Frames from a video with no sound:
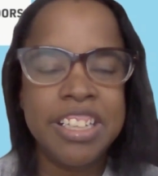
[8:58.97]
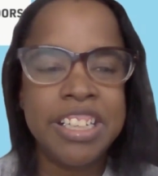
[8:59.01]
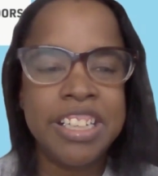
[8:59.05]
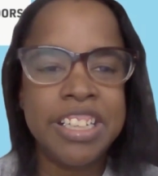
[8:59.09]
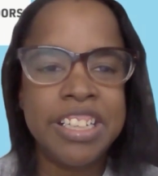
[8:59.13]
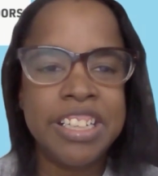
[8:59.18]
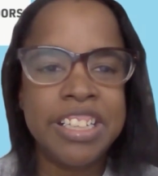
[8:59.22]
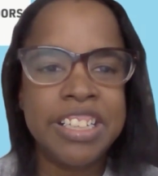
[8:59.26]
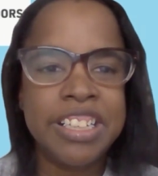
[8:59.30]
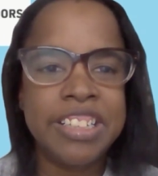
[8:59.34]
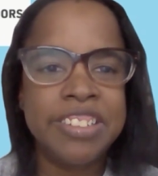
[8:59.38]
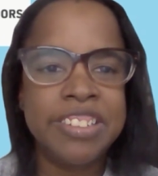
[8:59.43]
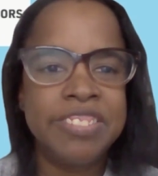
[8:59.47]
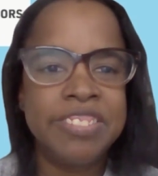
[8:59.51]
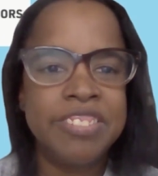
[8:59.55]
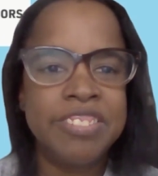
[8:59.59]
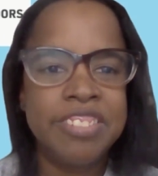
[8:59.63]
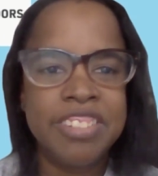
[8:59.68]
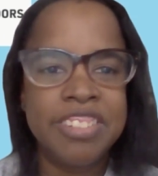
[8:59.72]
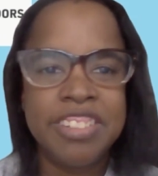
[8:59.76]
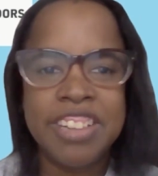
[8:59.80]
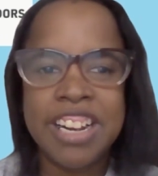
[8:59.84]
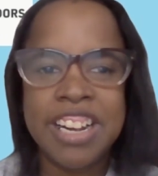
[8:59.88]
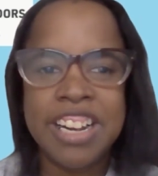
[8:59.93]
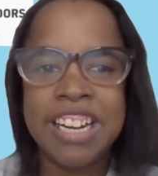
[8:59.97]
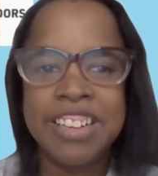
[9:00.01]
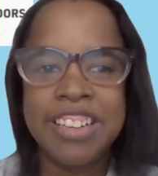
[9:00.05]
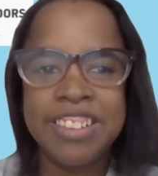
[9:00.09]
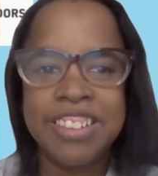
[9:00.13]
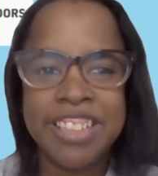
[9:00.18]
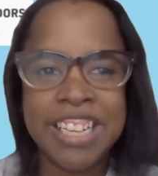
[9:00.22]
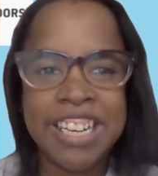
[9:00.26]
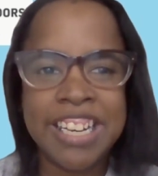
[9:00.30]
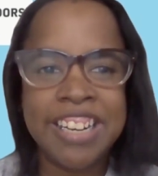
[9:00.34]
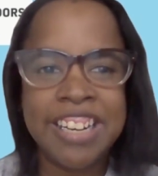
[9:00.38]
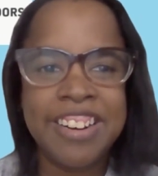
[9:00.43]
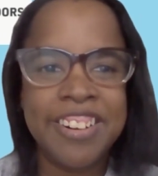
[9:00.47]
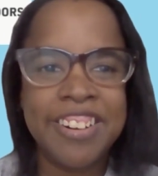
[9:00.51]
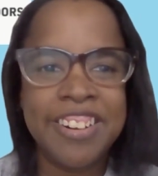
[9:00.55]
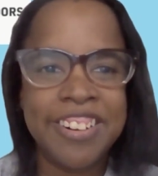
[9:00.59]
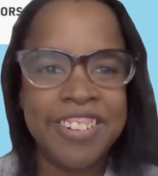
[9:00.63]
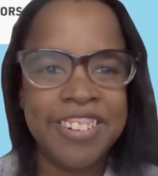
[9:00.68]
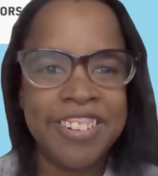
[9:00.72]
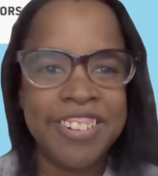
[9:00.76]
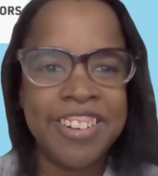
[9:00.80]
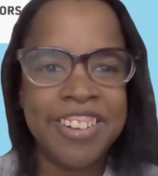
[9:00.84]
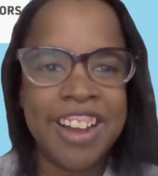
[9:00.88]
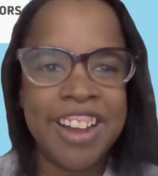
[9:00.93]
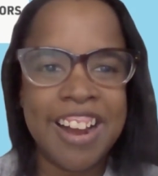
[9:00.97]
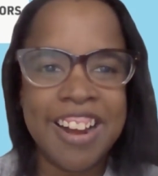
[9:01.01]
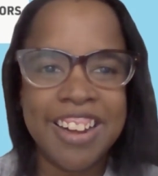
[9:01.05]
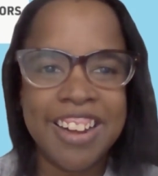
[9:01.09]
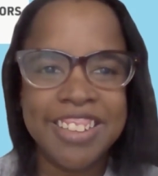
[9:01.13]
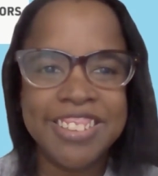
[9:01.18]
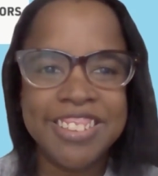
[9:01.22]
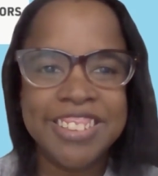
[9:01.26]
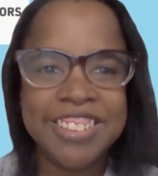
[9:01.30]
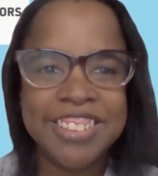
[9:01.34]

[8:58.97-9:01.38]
And I thank her a lot.